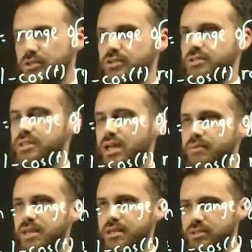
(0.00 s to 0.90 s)
do the same
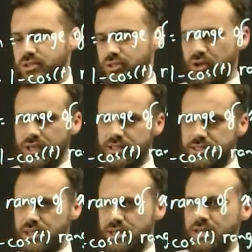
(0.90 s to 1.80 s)
here, sine
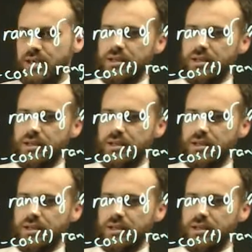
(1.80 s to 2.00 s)
t.